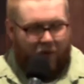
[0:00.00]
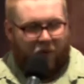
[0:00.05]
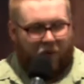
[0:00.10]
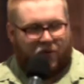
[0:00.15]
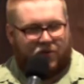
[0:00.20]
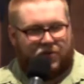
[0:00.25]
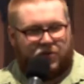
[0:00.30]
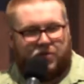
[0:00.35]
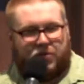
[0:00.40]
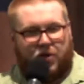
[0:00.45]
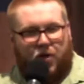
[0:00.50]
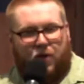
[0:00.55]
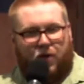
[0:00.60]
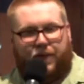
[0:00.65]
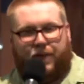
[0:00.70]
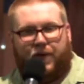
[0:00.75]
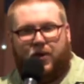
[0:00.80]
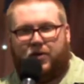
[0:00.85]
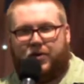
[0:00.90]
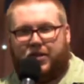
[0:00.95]
we're so
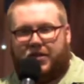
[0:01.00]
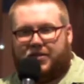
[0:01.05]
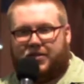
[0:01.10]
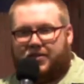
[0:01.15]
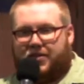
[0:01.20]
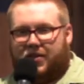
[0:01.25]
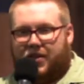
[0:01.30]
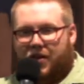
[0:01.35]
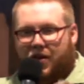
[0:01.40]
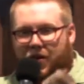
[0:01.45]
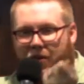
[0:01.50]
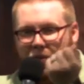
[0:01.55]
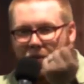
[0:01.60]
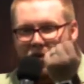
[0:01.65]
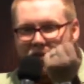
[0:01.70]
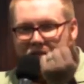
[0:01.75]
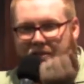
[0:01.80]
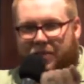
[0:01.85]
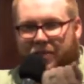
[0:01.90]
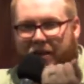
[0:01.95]
focused on
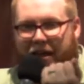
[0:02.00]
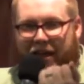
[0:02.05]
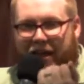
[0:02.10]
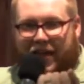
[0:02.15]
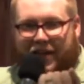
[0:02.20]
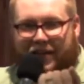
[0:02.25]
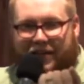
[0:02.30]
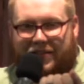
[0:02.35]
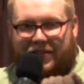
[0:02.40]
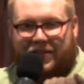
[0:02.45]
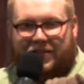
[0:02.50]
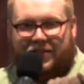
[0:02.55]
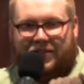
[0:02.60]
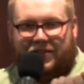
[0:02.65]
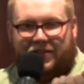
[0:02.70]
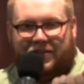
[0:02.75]
what's in my hand.